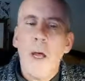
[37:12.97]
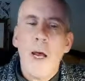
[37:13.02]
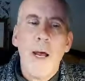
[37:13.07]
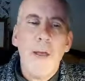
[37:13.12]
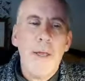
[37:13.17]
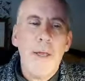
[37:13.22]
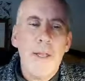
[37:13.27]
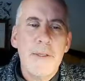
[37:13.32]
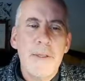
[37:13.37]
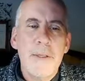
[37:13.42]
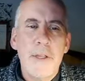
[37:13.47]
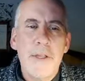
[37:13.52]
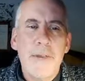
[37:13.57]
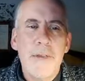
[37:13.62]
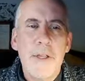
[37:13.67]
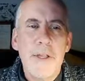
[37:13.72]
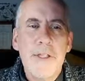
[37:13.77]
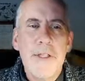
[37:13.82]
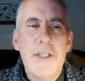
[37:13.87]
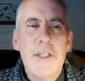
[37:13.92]
And then
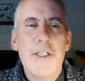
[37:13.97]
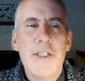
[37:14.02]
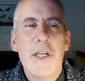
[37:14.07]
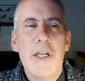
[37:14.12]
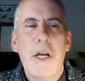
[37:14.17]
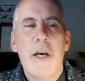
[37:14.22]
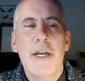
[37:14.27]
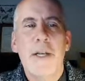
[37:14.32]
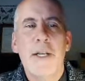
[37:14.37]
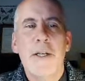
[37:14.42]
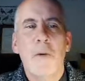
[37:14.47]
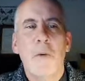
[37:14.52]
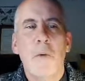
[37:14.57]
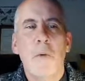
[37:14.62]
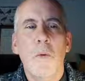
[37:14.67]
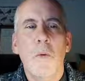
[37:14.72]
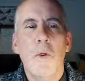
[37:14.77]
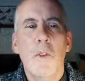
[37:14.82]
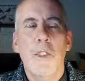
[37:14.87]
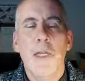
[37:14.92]
the design
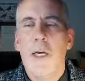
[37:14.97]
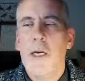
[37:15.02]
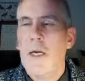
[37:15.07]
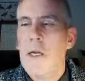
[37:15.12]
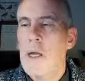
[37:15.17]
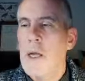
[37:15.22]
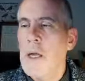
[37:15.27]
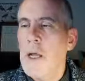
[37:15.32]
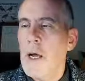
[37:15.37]
order.